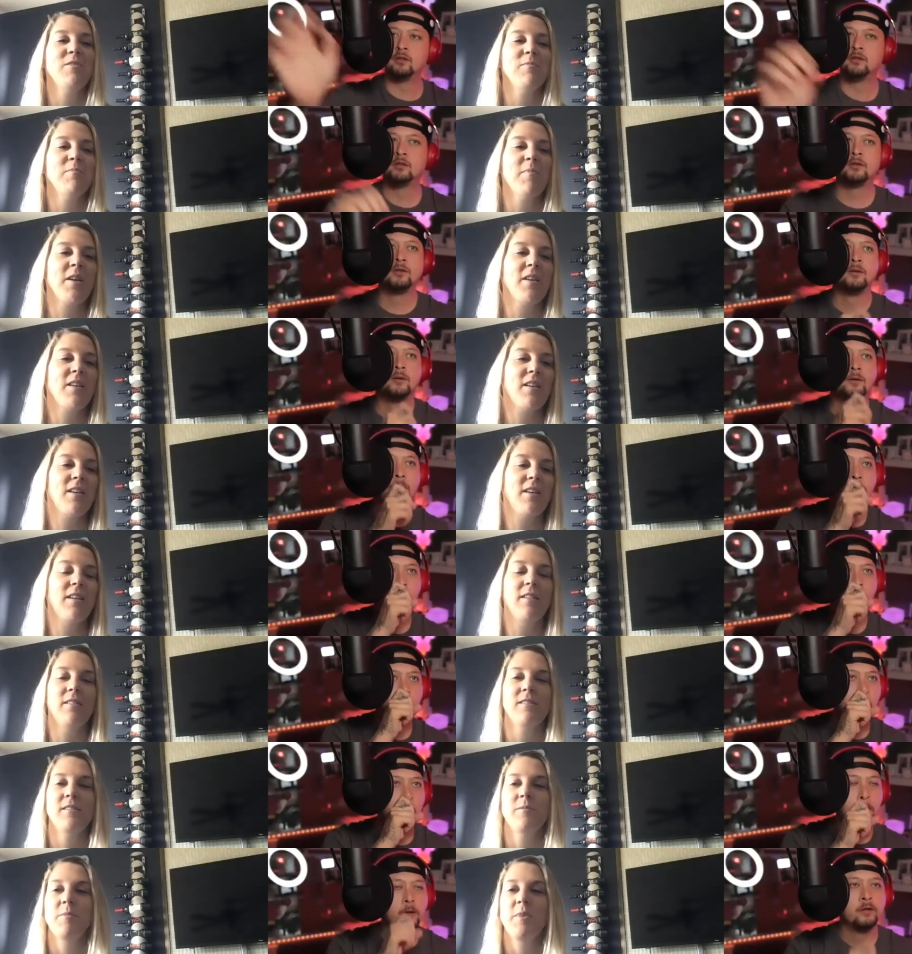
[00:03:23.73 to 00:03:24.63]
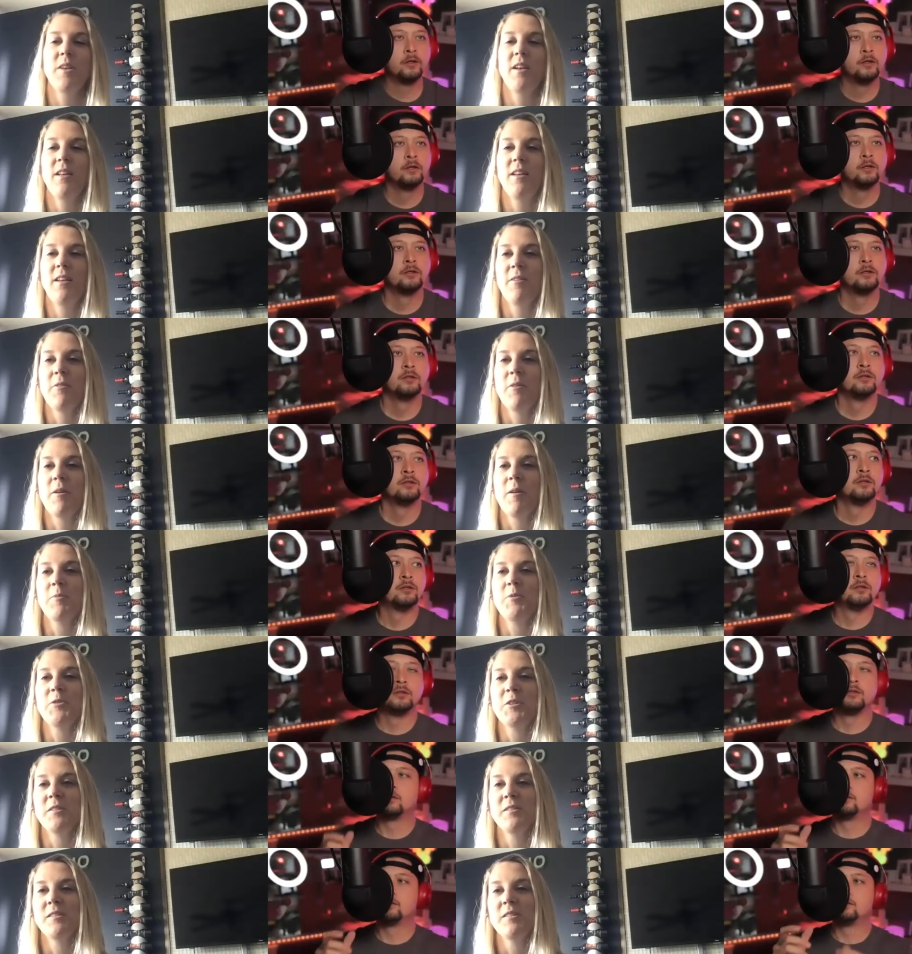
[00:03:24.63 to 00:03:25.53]
Speaker 1: you might get some kid
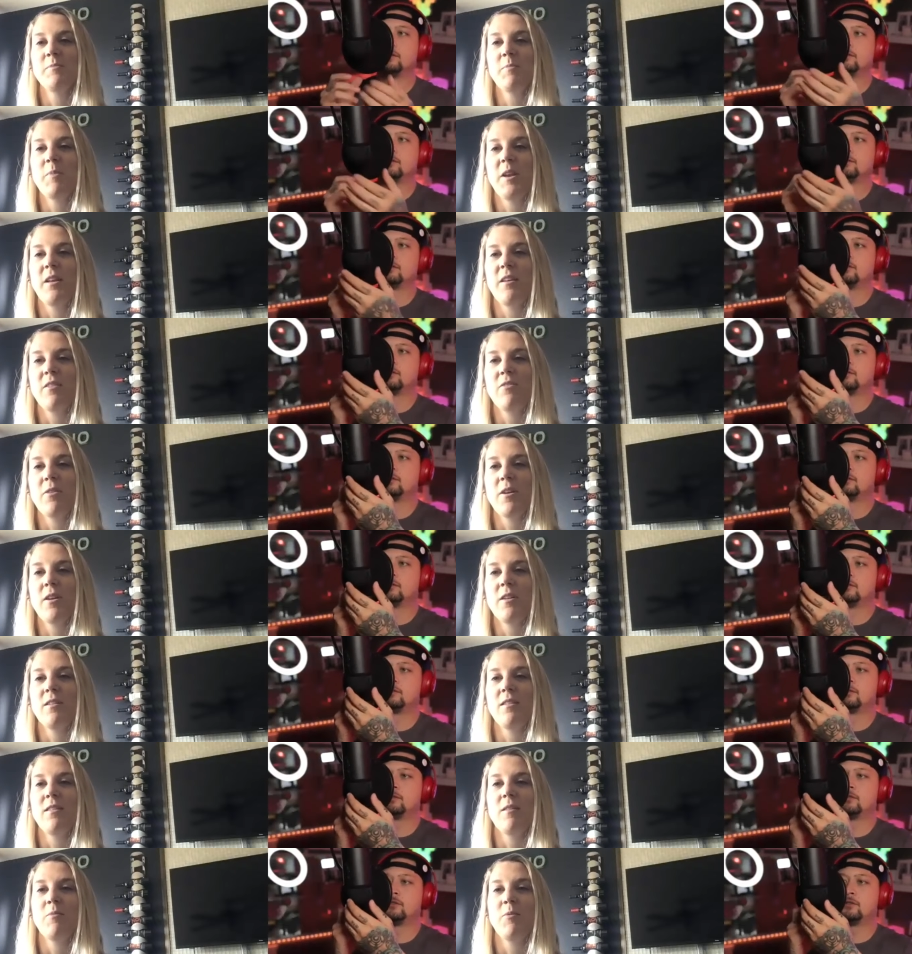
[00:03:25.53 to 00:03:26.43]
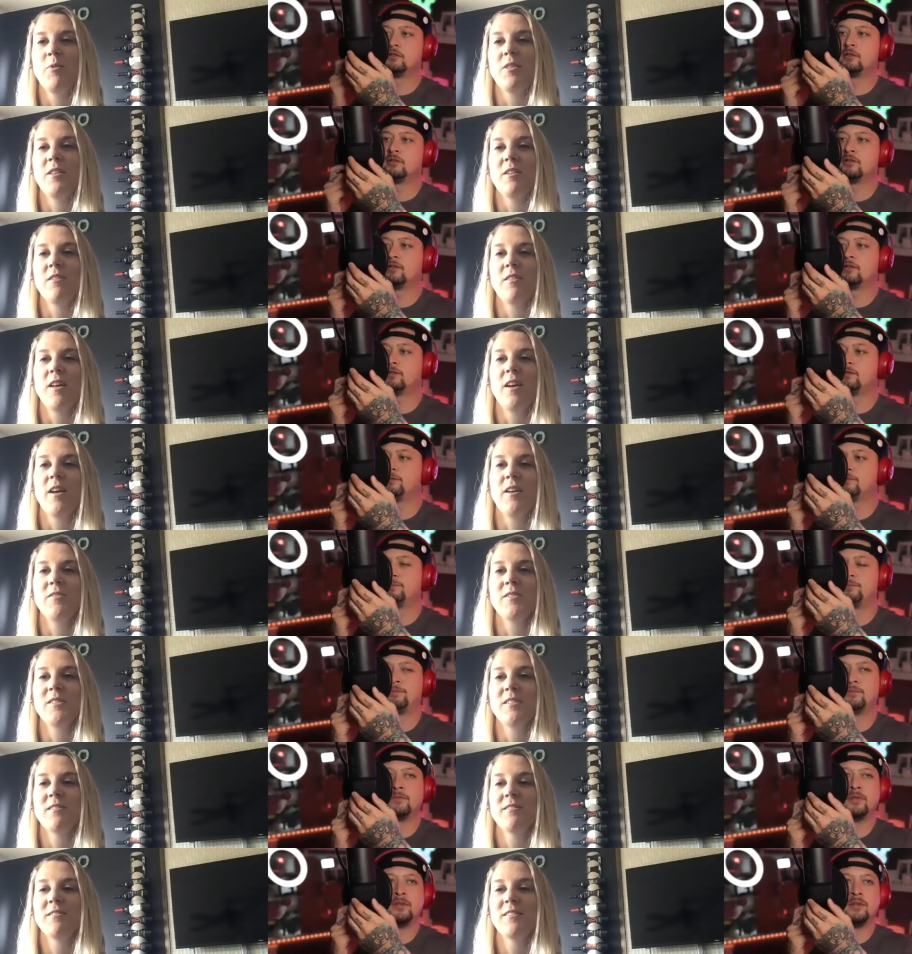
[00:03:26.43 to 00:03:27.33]
interruptions, but I threatened them with their lives.
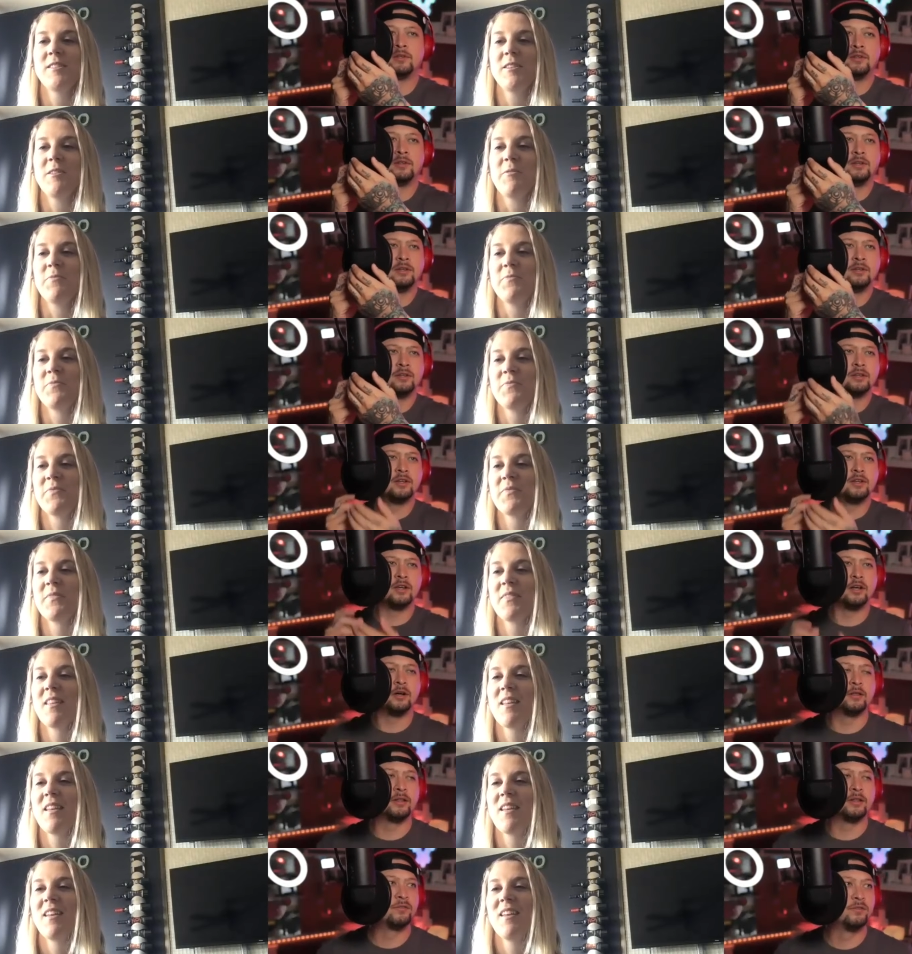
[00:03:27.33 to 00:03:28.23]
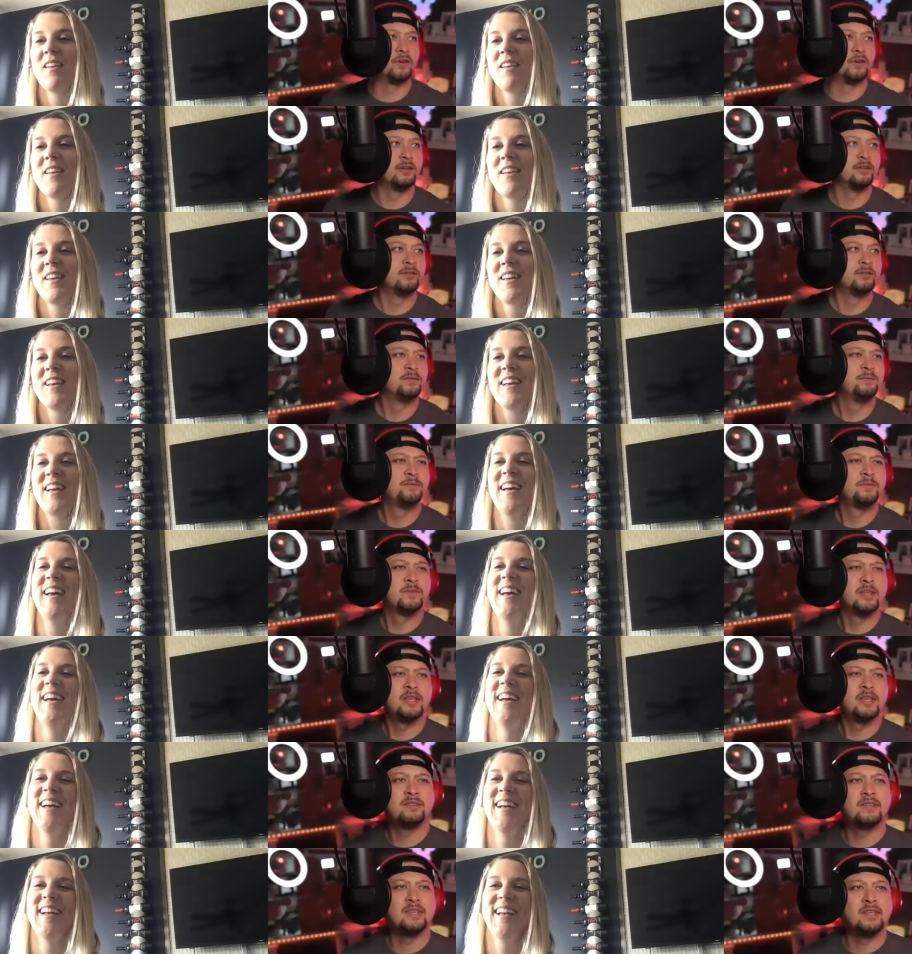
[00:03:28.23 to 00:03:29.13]
So.
Speaker 2: Oh, that's fine.
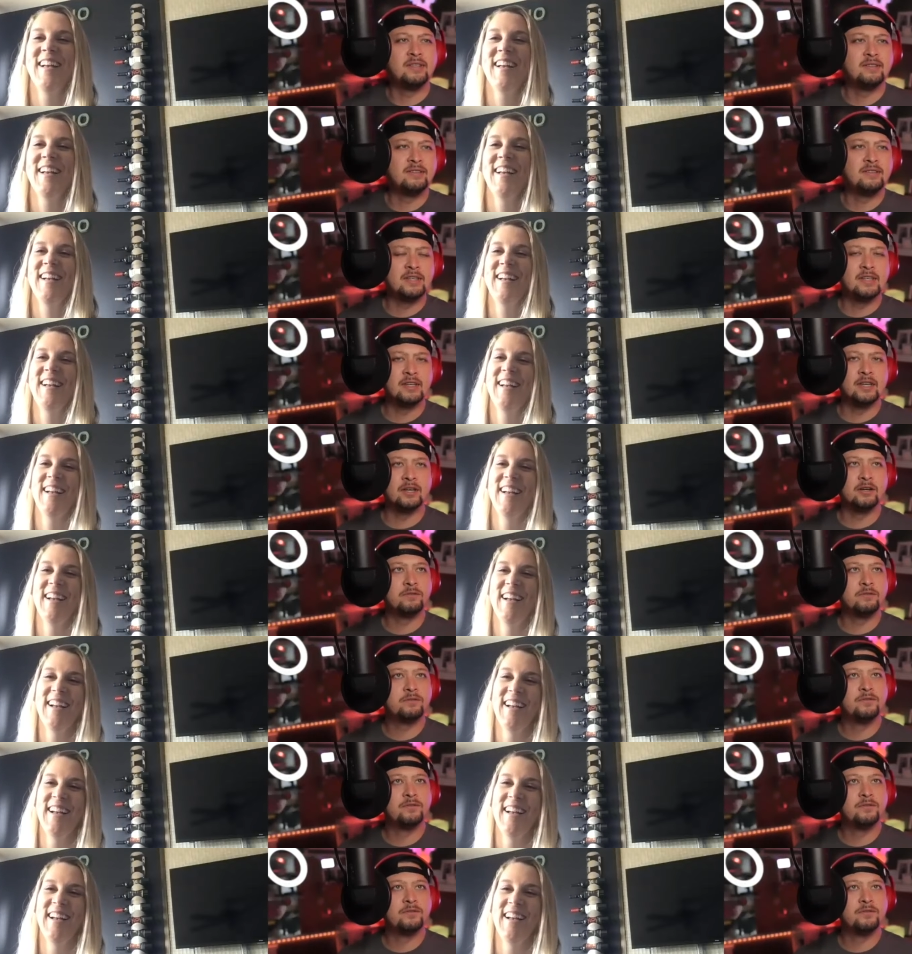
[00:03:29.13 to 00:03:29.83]
It's easy enough.